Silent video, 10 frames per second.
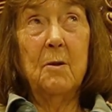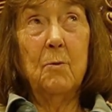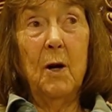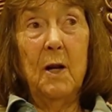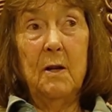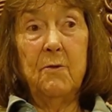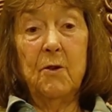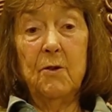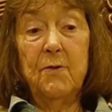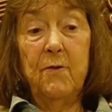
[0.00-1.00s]
wildlife
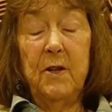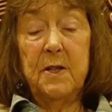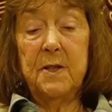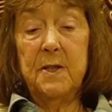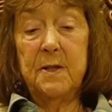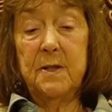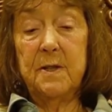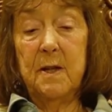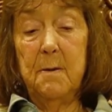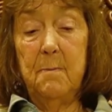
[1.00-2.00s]
conflict is
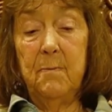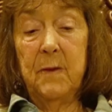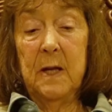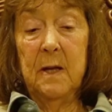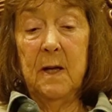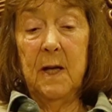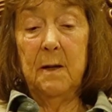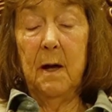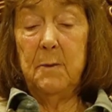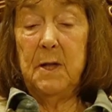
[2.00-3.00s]

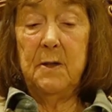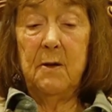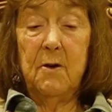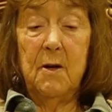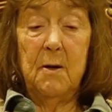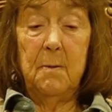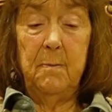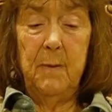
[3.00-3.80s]
there are